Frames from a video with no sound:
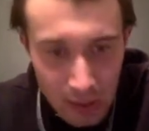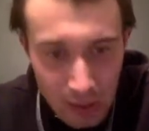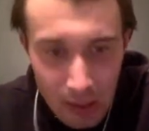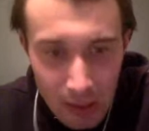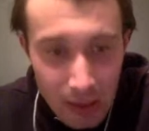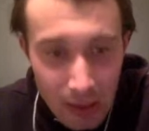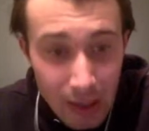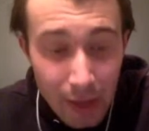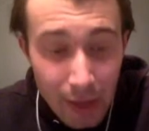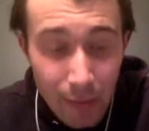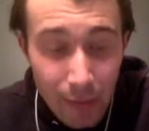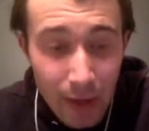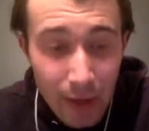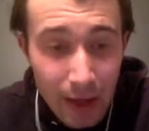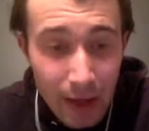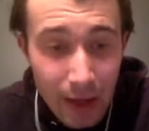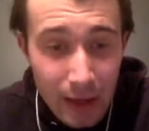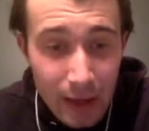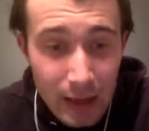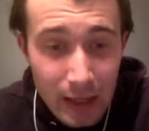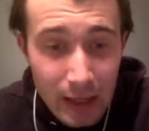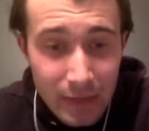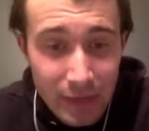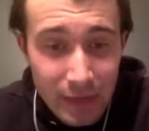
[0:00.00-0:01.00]
Yeah, Ray,
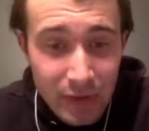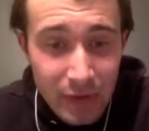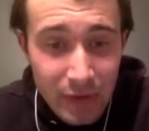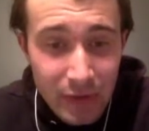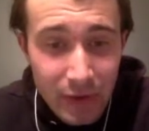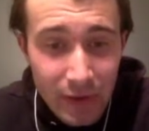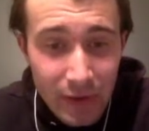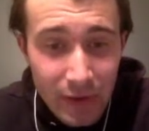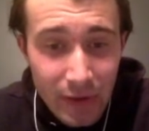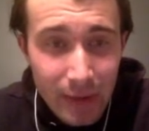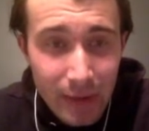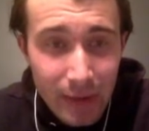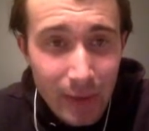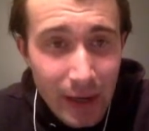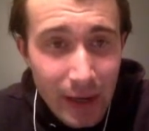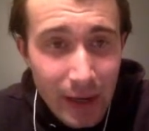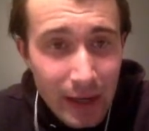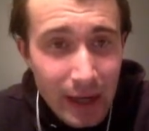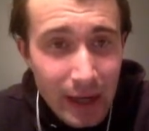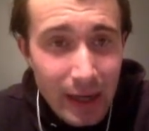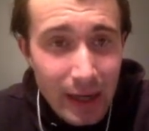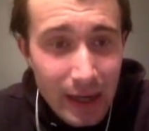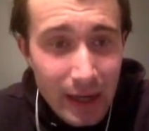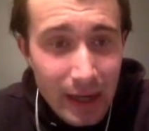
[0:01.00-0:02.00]
I'd love to do that, mate.
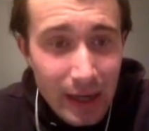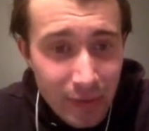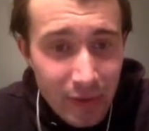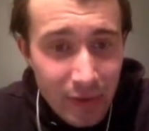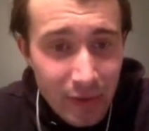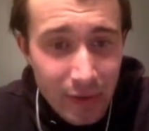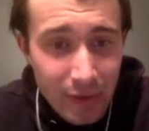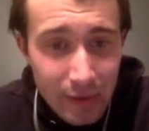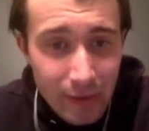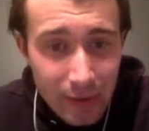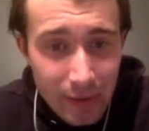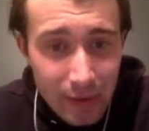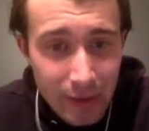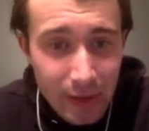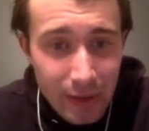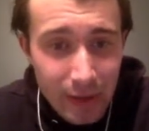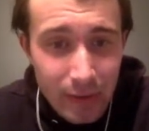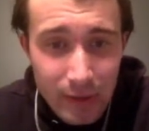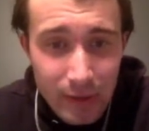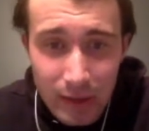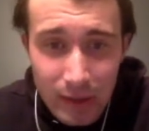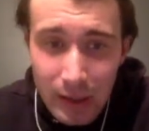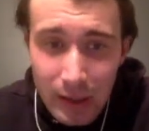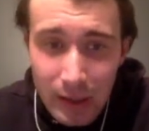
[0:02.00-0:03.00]
Absolutely.
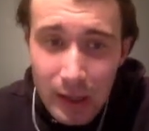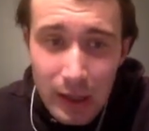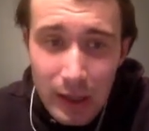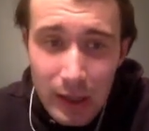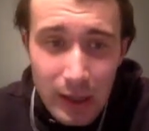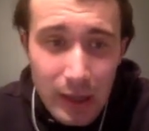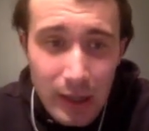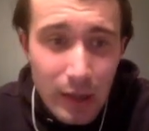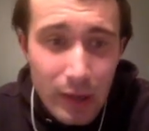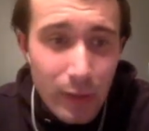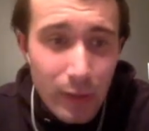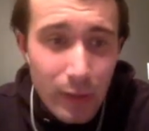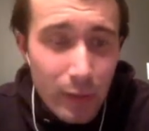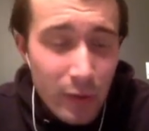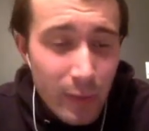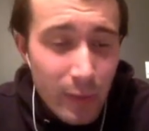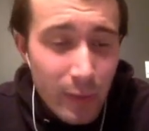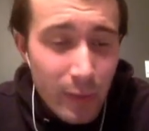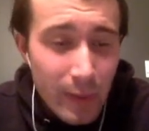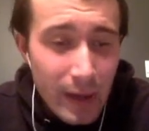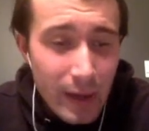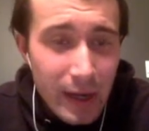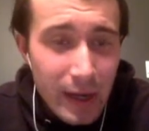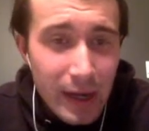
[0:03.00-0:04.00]
Well, we'll
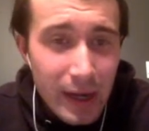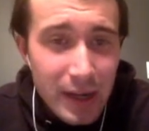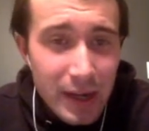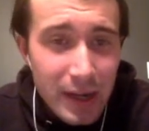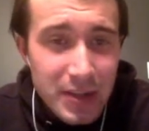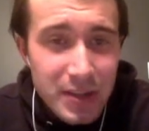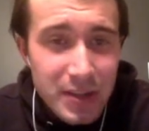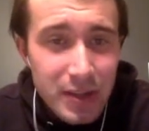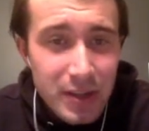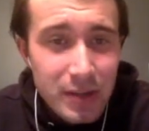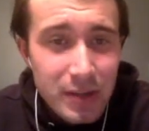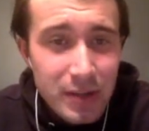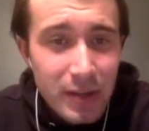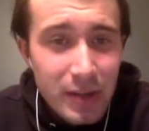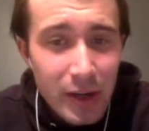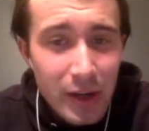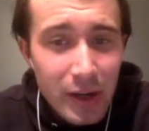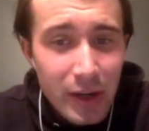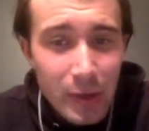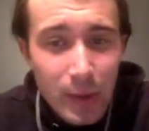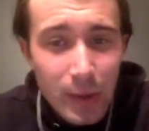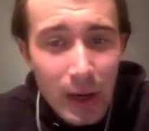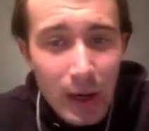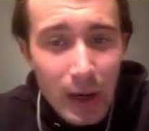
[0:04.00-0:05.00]
be here still, don't
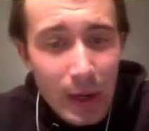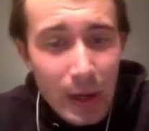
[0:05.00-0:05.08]
you worry.